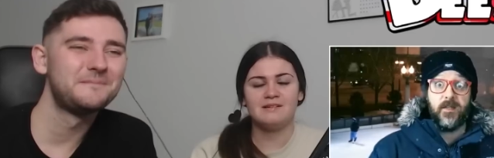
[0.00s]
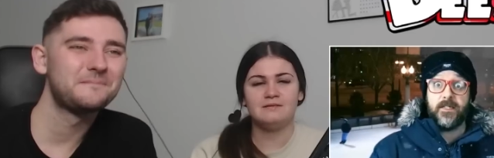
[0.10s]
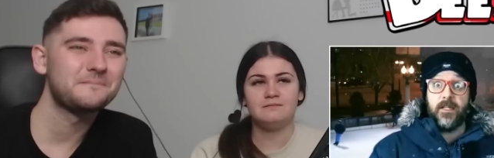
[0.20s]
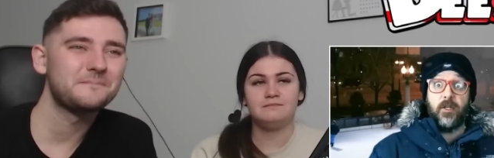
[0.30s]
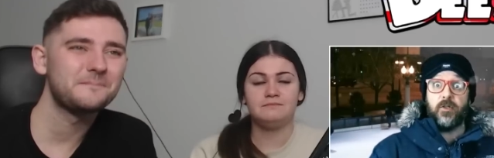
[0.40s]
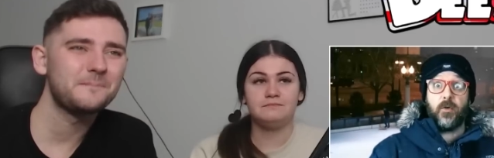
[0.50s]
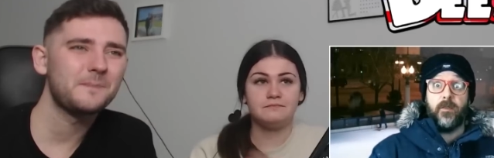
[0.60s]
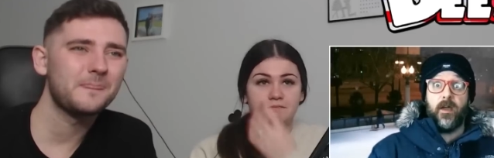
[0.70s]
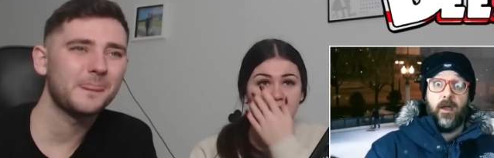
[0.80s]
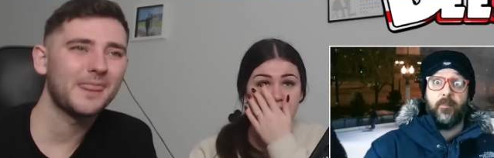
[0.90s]
Speaker 1: I can still
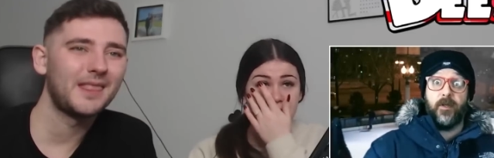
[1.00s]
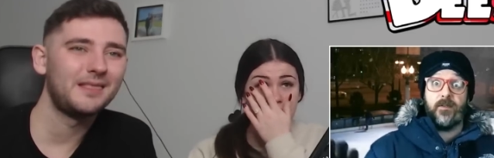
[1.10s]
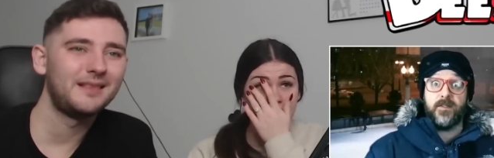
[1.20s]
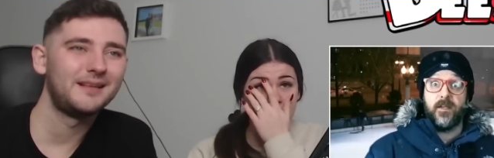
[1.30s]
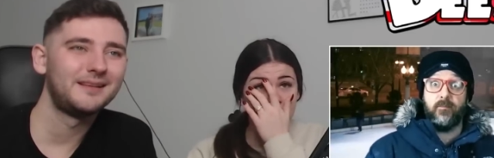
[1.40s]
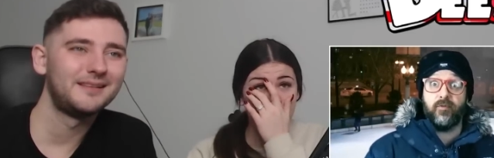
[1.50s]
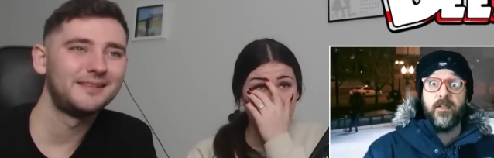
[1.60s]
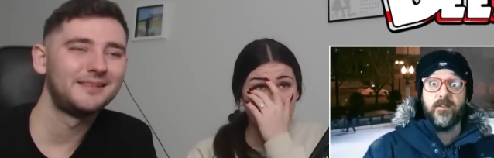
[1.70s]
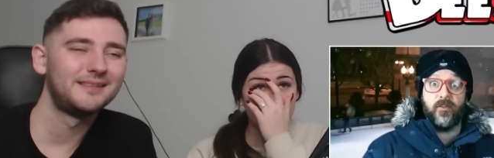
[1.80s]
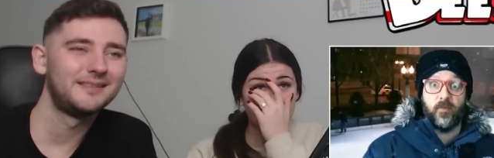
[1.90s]
enjoy the happiness that it
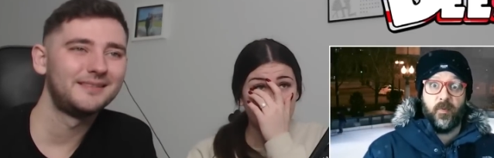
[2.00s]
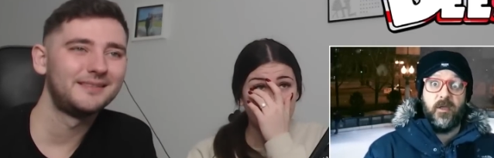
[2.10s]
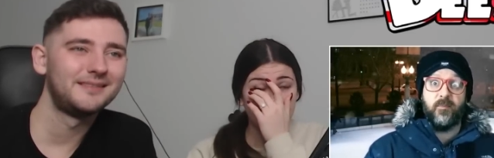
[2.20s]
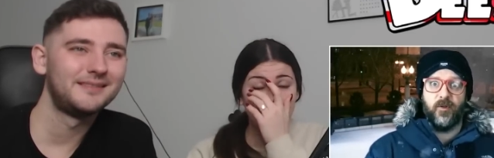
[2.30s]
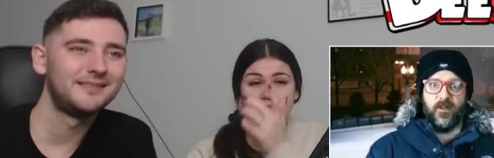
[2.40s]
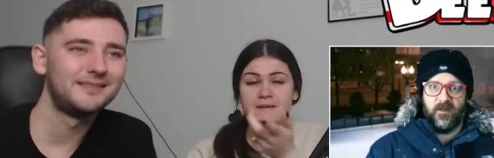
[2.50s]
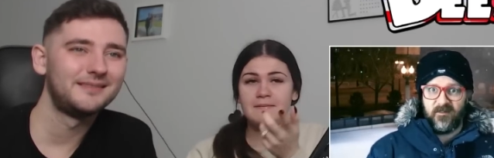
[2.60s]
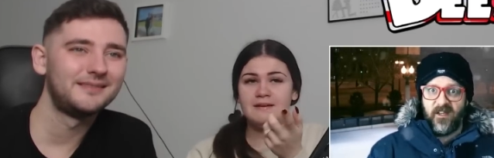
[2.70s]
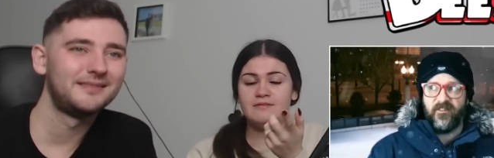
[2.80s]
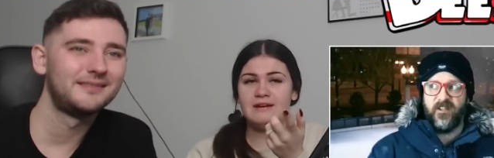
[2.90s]
brings other people, and
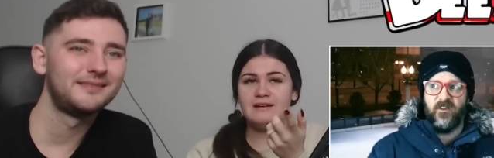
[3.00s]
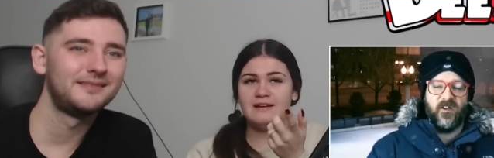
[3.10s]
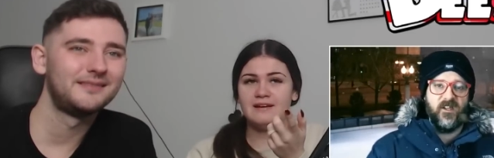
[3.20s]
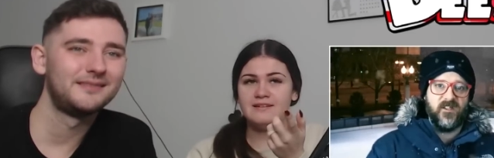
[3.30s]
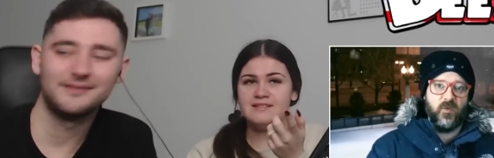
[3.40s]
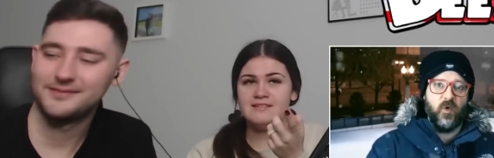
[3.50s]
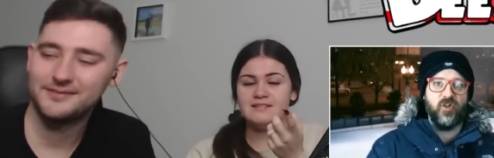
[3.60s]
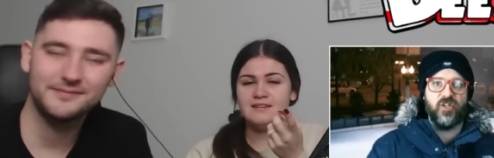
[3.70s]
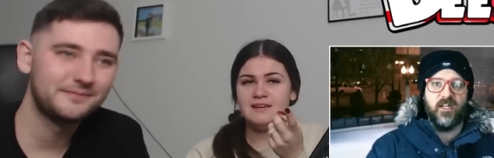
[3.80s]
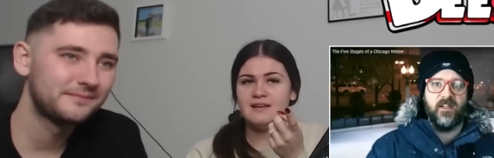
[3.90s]
I'm definitely not here to
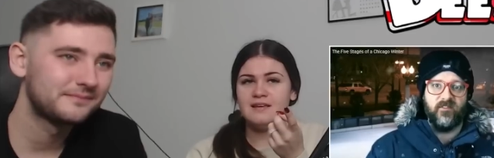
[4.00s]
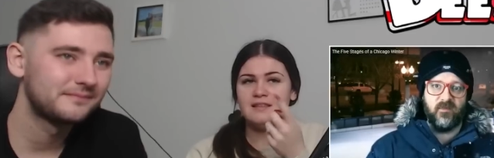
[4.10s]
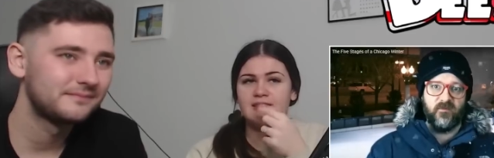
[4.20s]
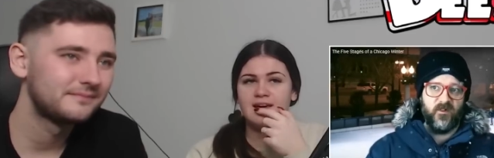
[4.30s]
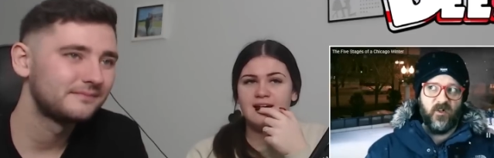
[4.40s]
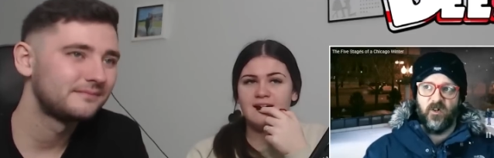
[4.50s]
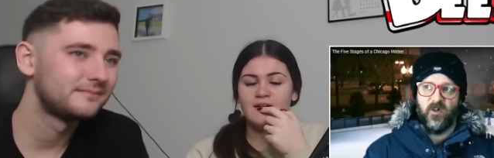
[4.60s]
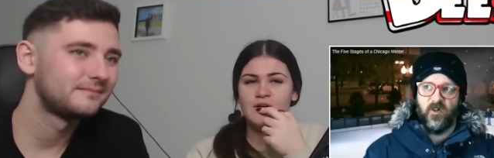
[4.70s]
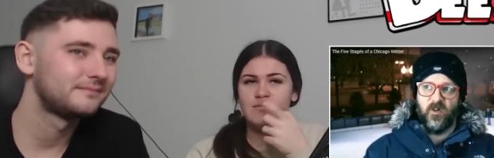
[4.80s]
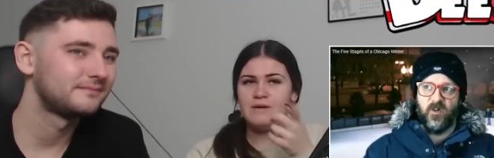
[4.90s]
watch any of them for.
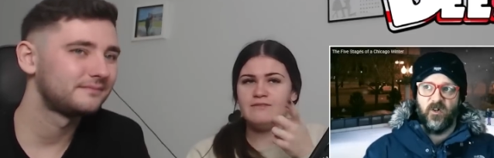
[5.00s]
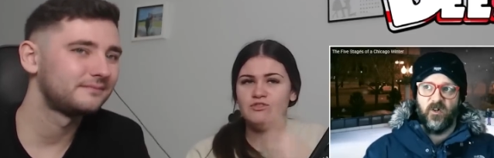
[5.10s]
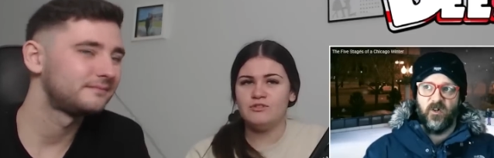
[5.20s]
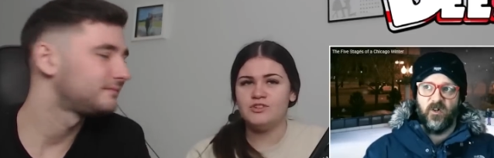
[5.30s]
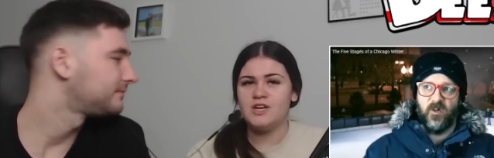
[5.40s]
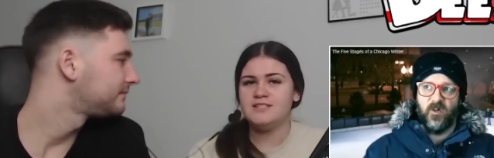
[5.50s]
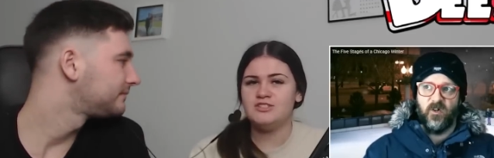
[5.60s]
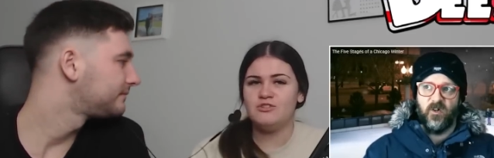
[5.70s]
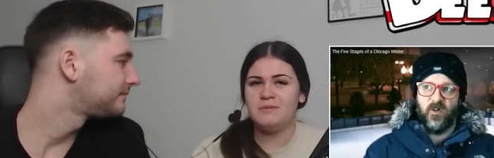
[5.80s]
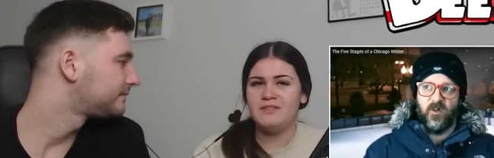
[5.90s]
Speaker 2: We've Jersey's
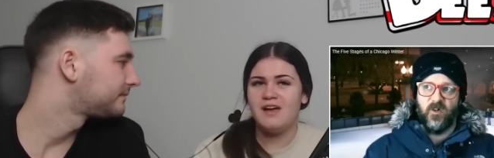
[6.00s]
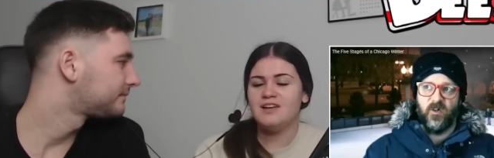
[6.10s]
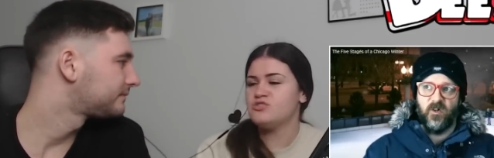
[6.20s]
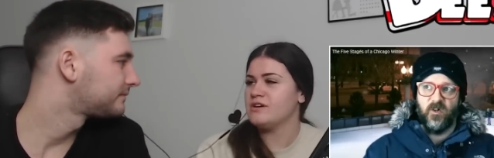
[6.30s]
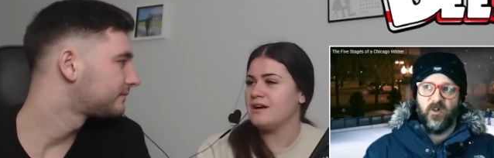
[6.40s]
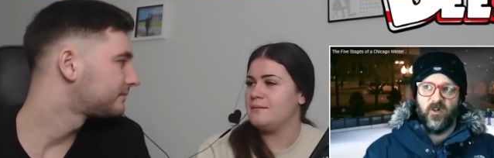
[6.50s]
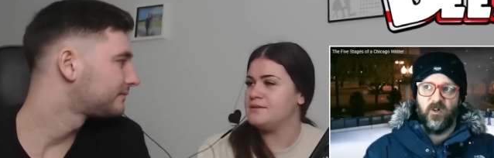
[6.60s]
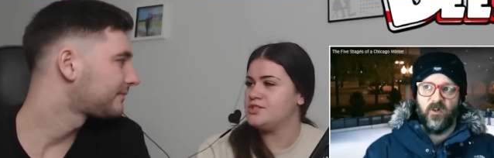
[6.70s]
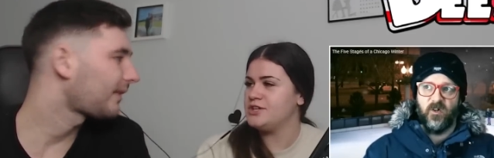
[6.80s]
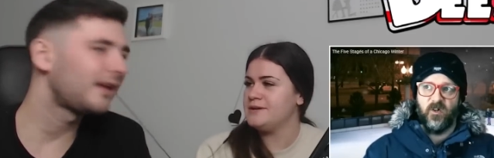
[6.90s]
not put the ice rink up
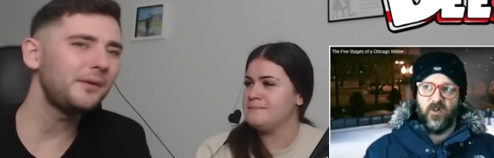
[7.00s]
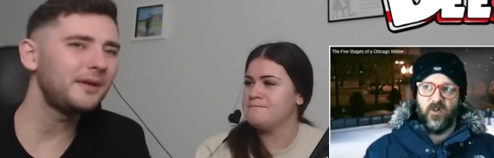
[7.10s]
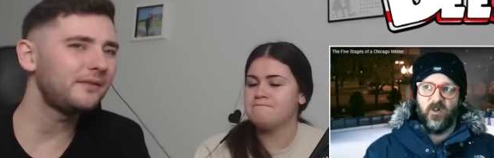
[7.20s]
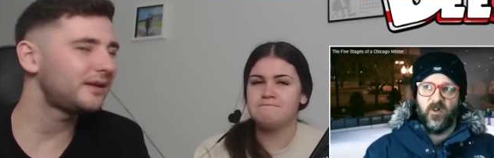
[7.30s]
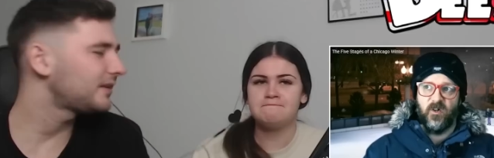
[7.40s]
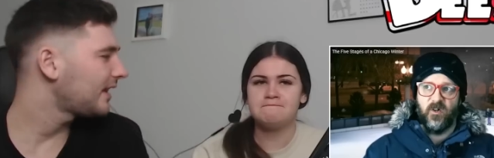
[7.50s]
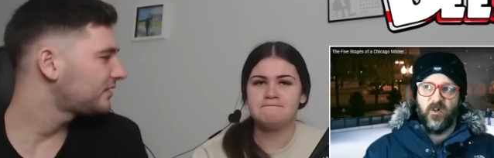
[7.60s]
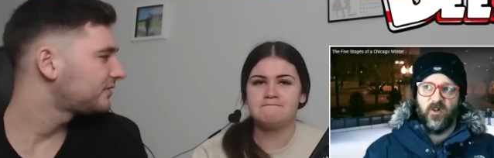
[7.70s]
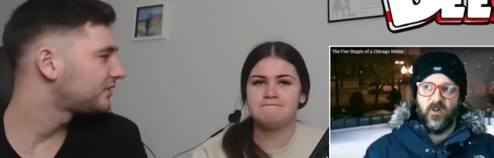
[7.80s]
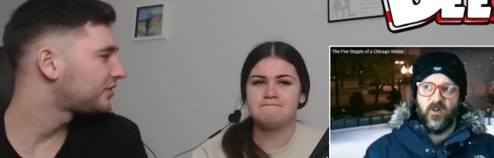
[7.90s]
this year. Yeah,
Speaker 3: we never had an ice
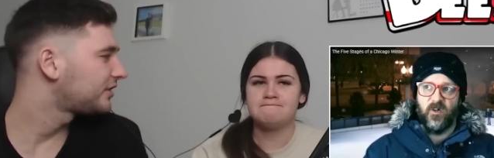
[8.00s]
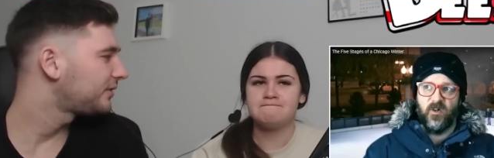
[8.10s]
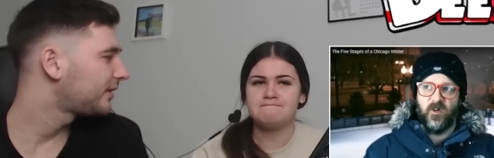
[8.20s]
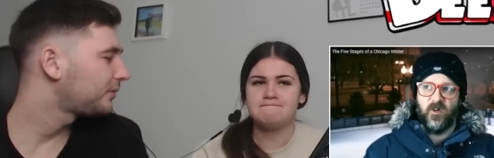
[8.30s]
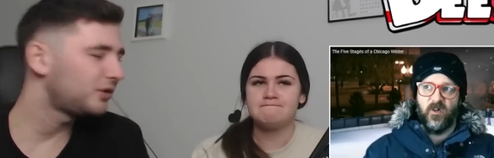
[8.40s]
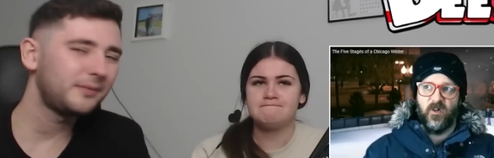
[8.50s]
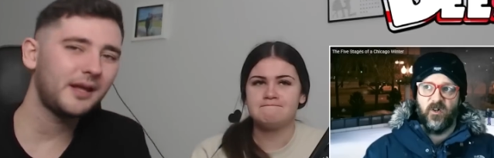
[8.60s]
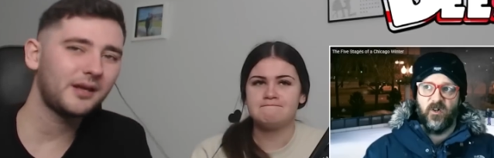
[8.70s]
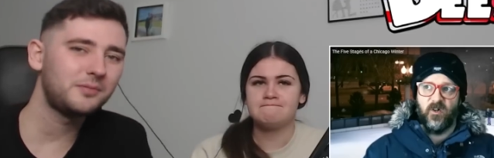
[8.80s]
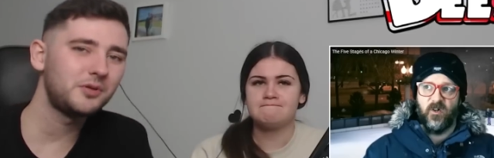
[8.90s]
rink this year, do we? We normally get a
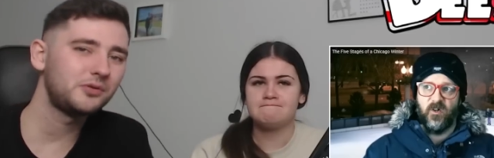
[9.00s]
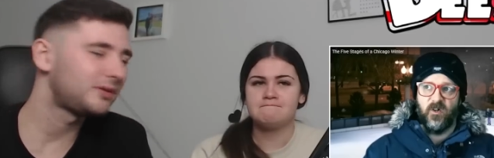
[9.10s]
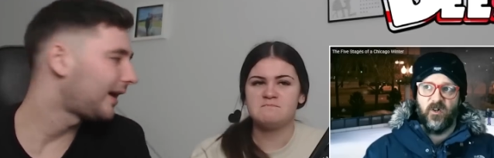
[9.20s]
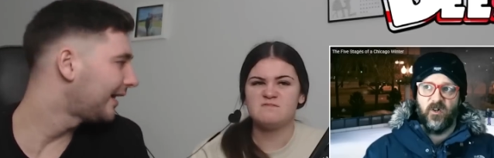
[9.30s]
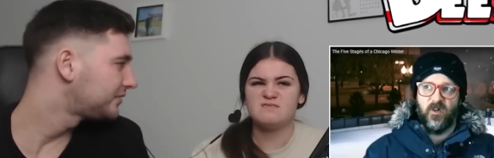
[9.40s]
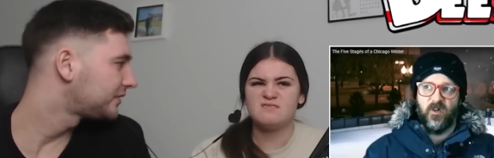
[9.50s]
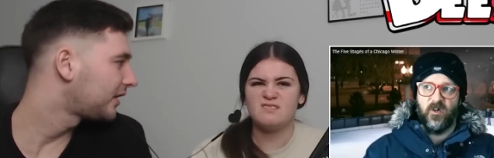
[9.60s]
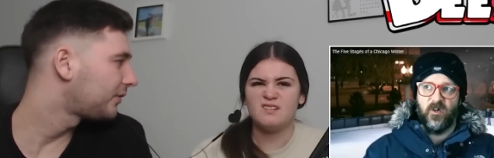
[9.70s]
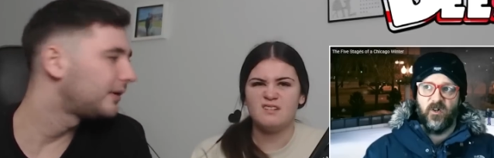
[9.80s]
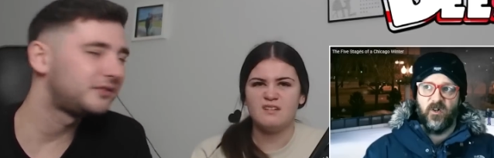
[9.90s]
communal like ice rink, don't
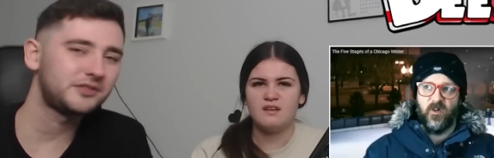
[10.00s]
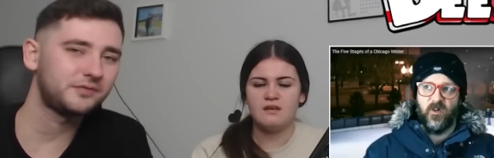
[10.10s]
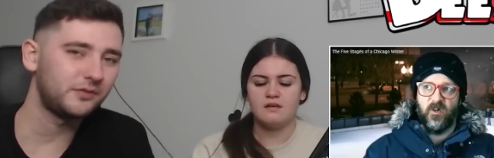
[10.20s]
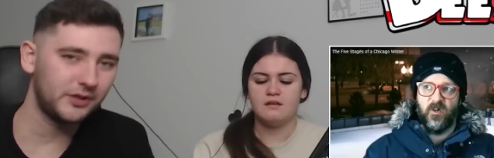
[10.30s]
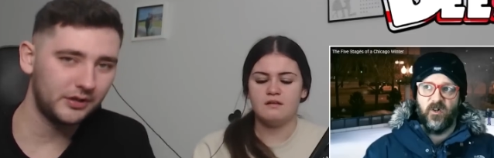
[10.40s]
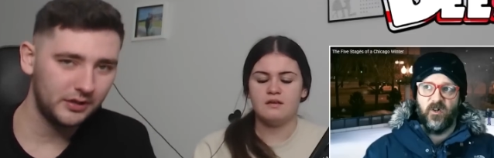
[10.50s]
we? Just for the